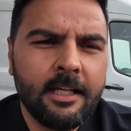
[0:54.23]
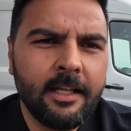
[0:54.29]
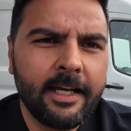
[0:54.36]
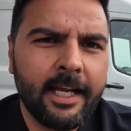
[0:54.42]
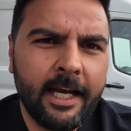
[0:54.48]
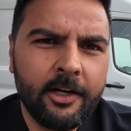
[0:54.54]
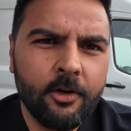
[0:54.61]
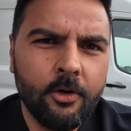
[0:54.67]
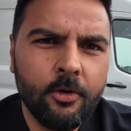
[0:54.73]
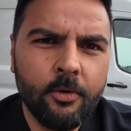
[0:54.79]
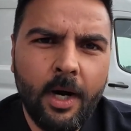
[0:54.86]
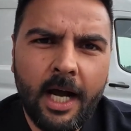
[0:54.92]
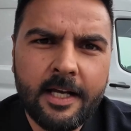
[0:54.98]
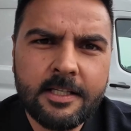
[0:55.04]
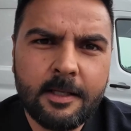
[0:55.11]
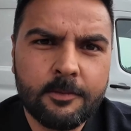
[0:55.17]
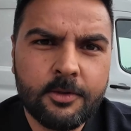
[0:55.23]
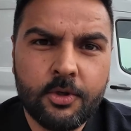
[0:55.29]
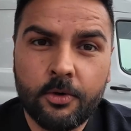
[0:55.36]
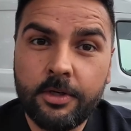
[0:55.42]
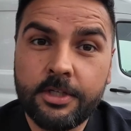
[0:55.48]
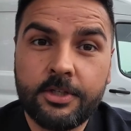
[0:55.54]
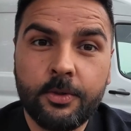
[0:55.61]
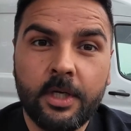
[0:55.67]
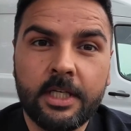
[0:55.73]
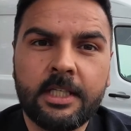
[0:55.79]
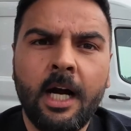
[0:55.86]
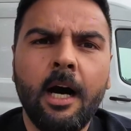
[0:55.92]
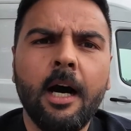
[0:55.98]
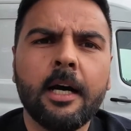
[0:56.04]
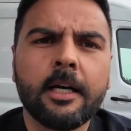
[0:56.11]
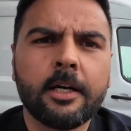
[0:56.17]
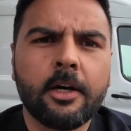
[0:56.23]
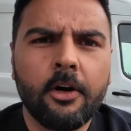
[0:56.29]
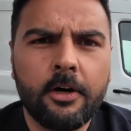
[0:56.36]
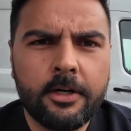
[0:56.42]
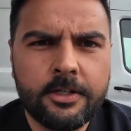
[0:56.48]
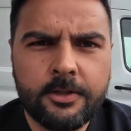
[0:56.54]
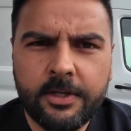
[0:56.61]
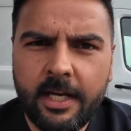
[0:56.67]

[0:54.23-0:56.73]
like I know some stores do a ton of cars,